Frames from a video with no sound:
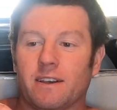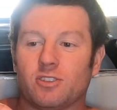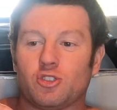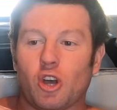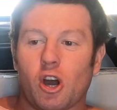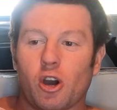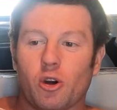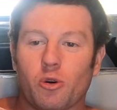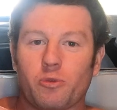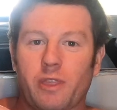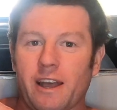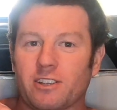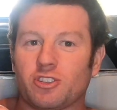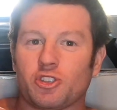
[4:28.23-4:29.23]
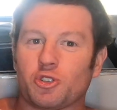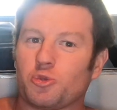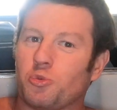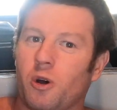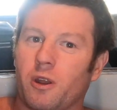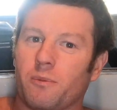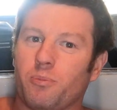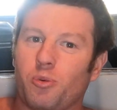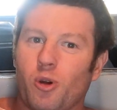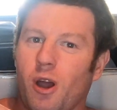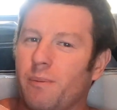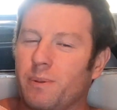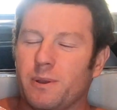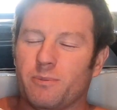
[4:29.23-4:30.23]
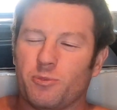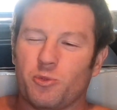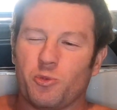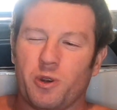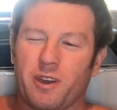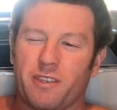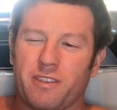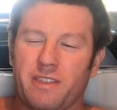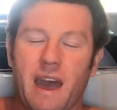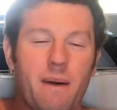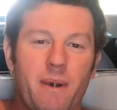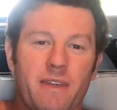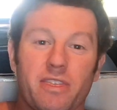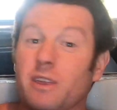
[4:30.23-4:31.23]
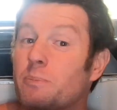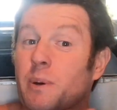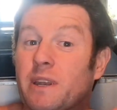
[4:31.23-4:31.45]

So that's just one problem with that method,